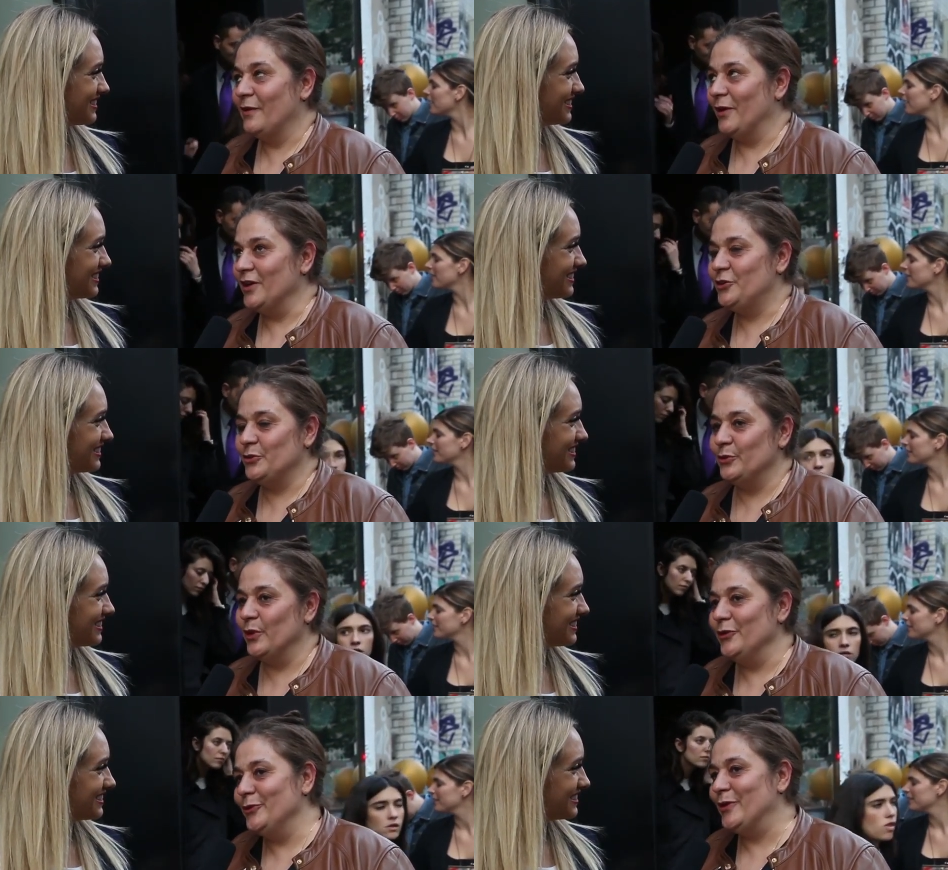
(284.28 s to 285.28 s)
Speaker 1: they wanted to do
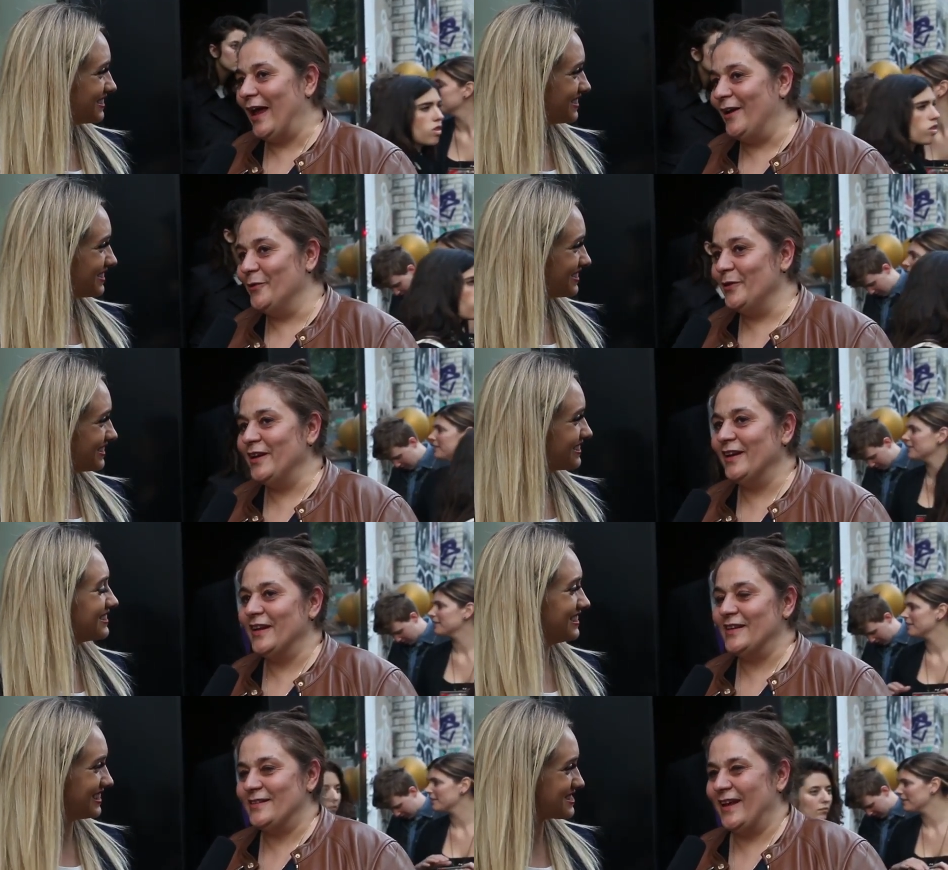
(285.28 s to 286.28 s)
a new gallery, and
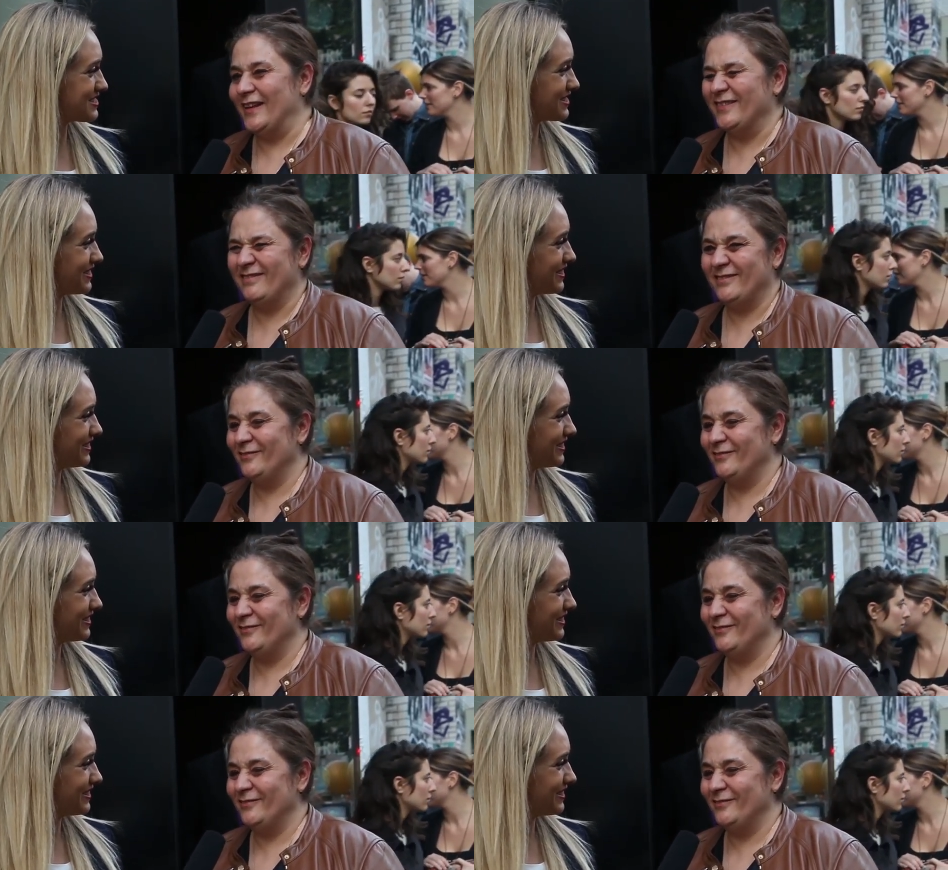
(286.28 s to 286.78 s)
I yes. said,